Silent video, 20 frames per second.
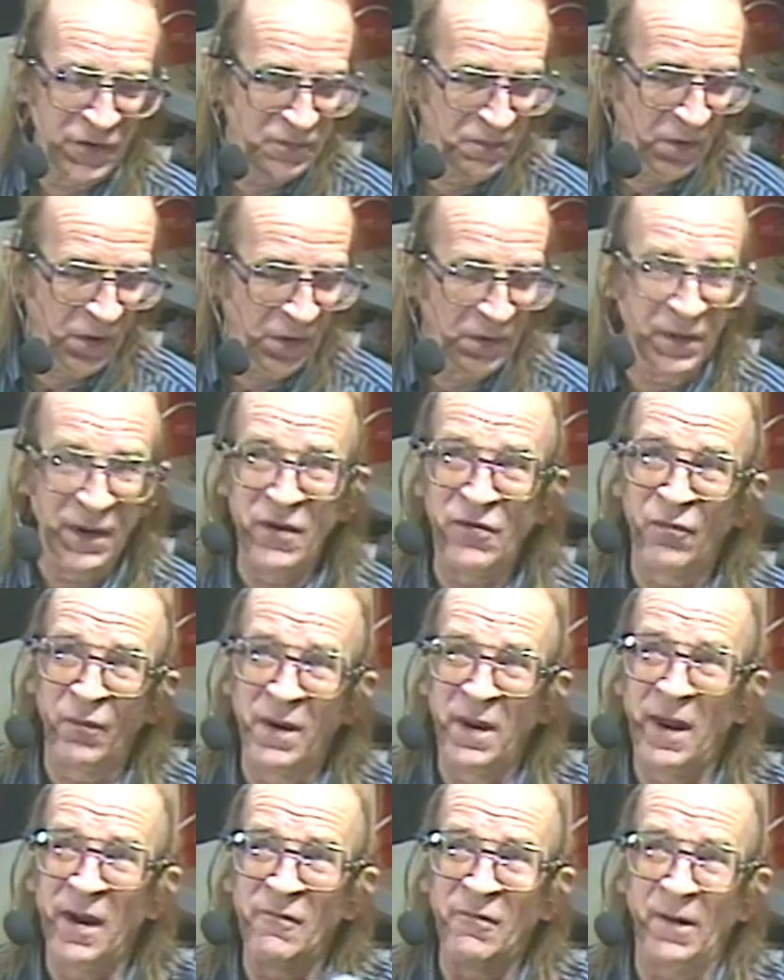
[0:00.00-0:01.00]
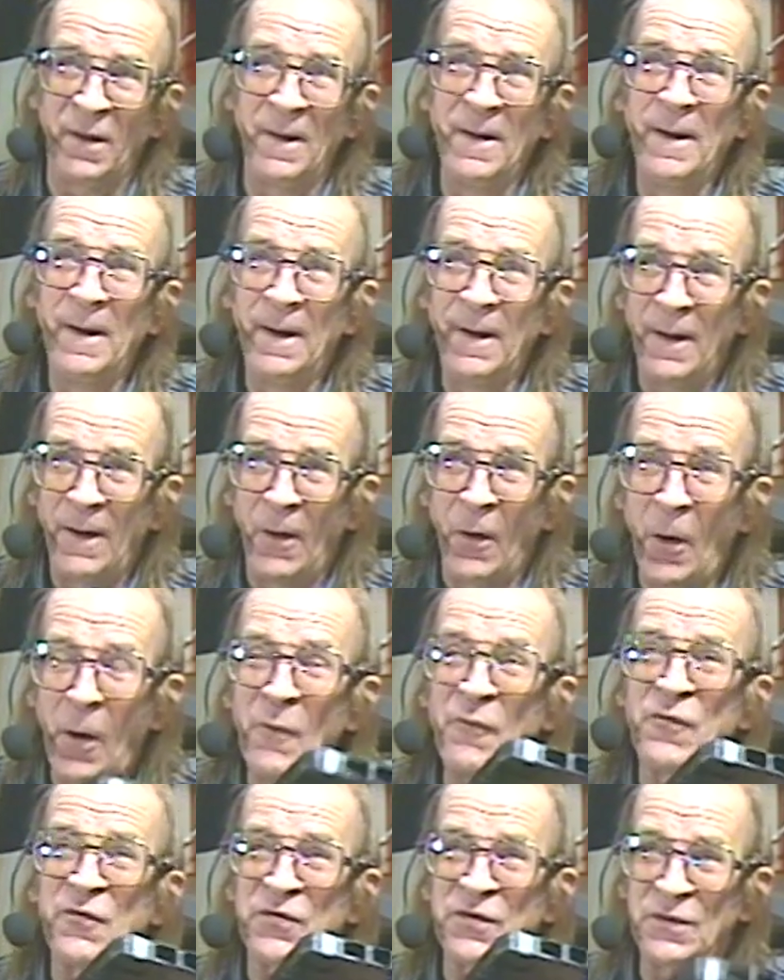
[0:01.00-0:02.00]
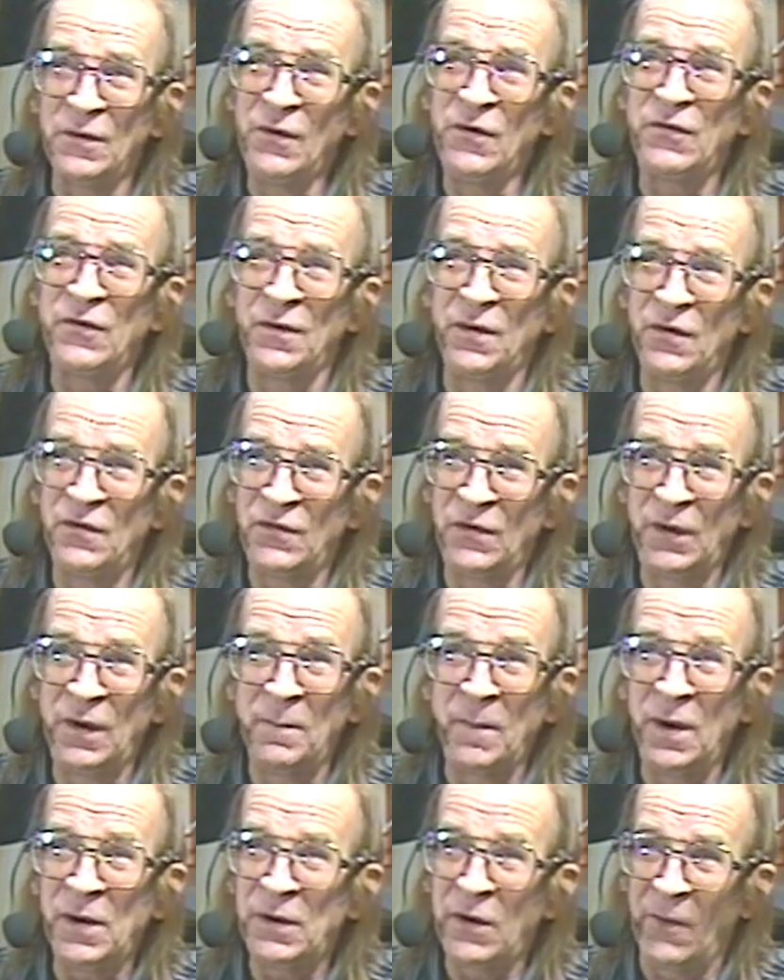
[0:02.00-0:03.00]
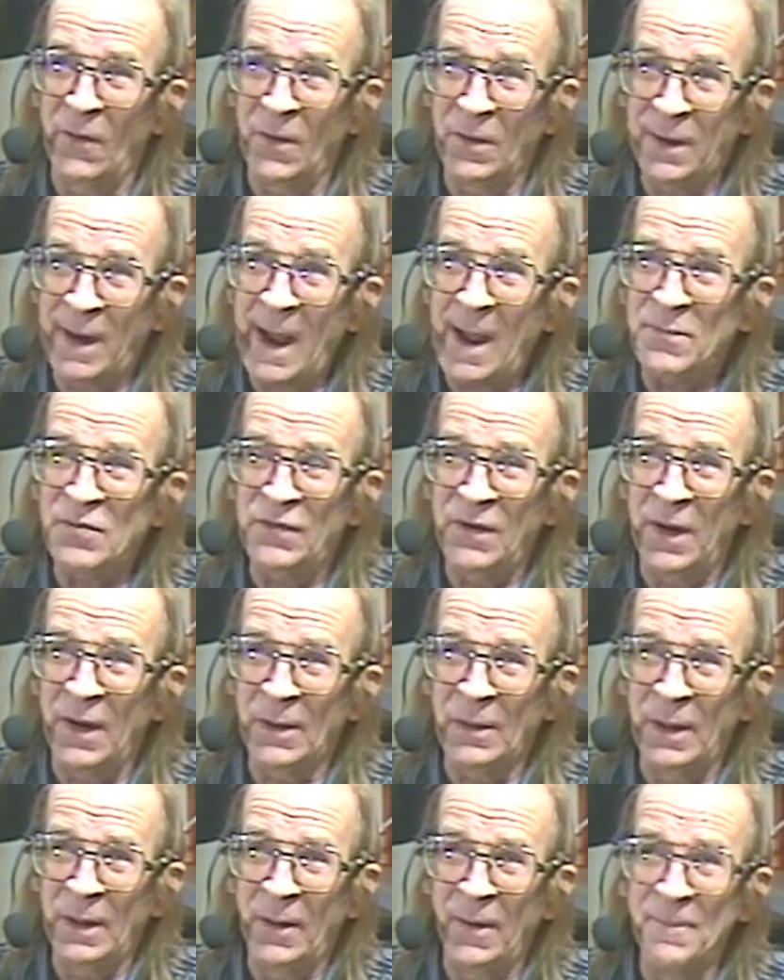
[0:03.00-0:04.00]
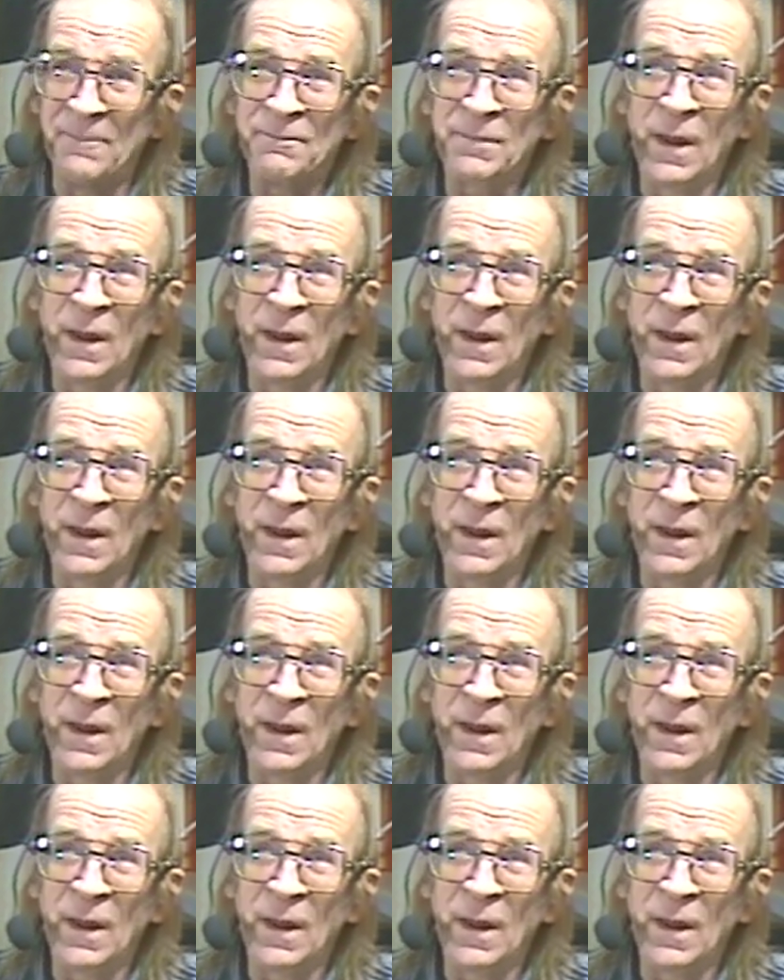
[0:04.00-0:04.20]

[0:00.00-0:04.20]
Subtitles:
but at least we have a hopeful solution is you can make your own capstan cleaner.